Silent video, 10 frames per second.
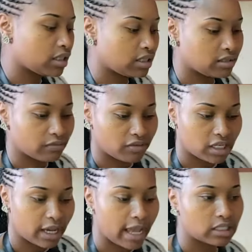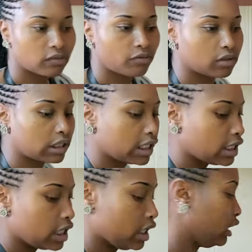this vinegar is for
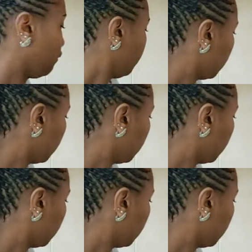cleaning.